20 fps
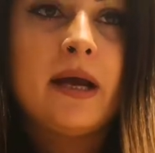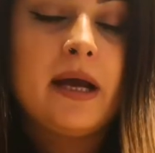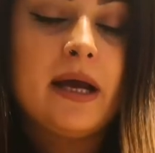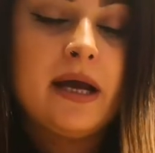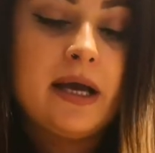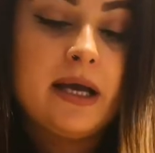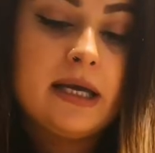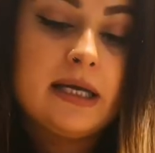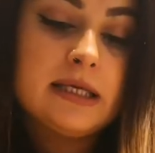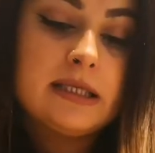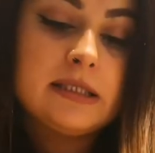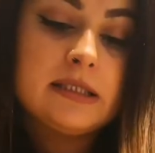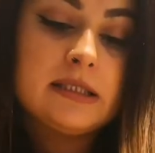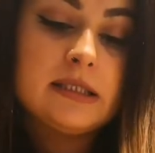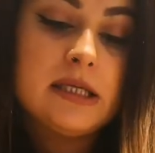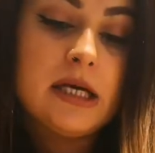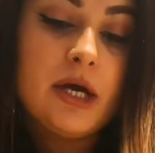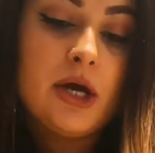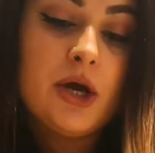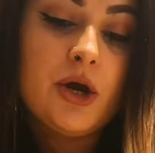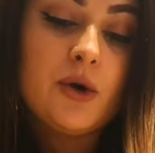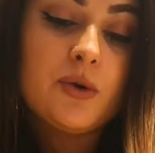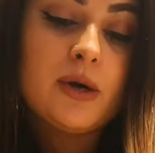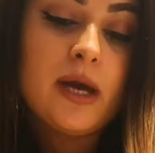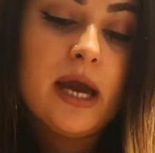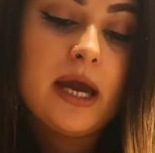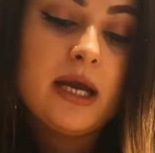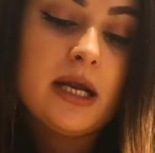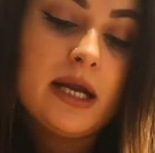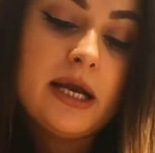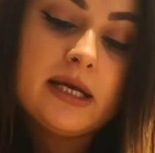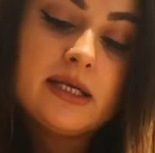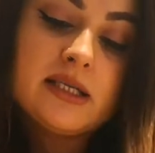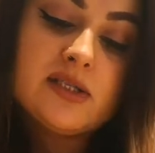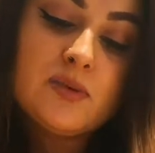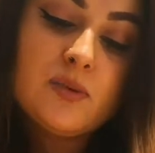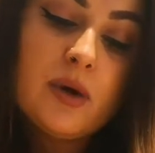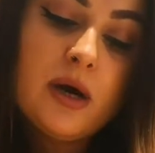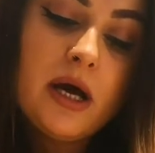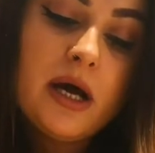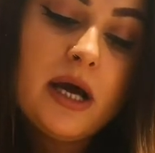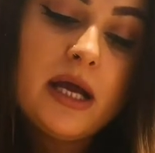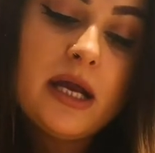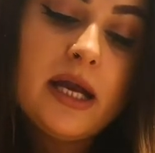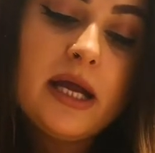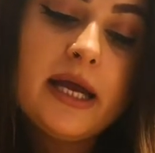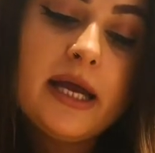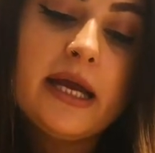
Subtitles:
And okay, next one,